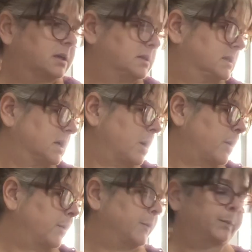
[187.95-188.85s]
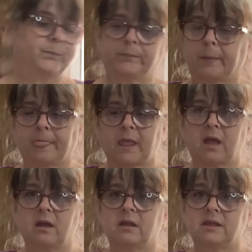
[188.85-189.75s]
So
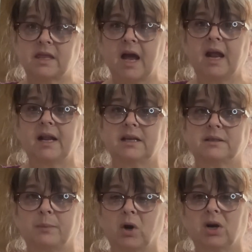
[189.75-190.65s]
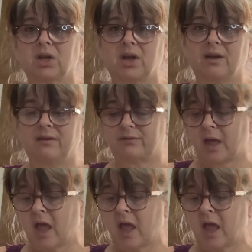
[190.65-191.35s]
that is part of